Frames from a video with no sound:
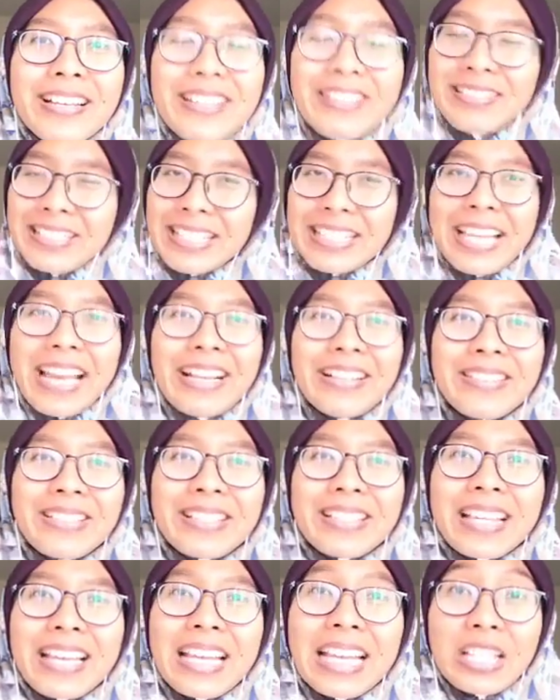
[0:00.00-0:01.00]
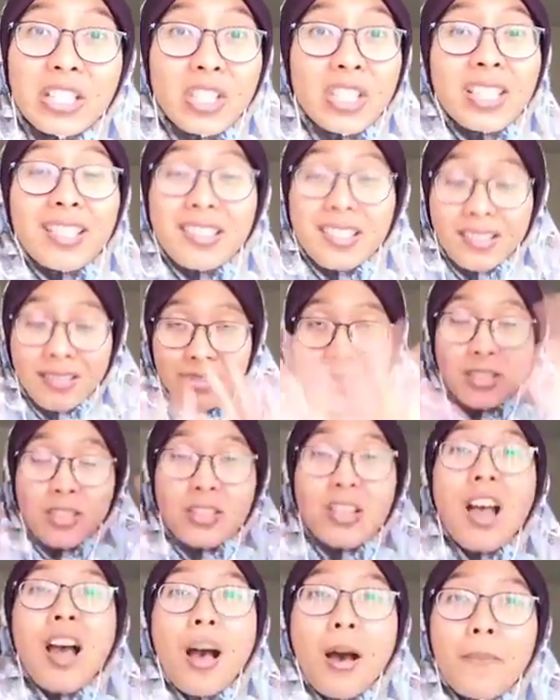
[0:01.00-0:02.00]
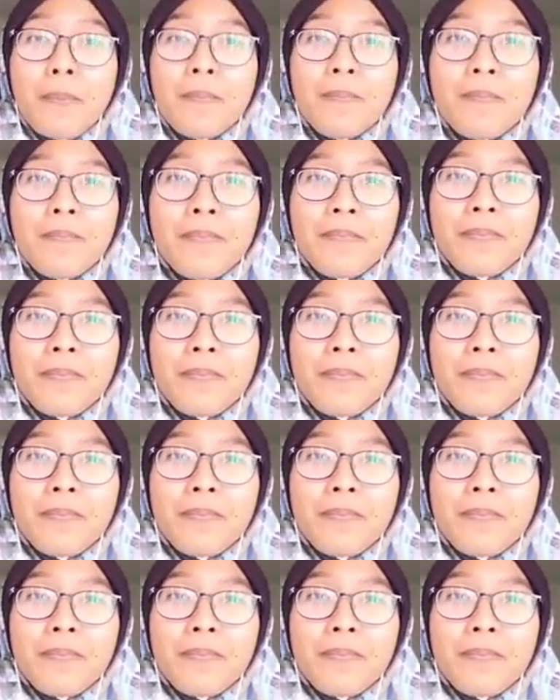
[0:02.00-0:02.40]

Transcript: or salesy. Just stop.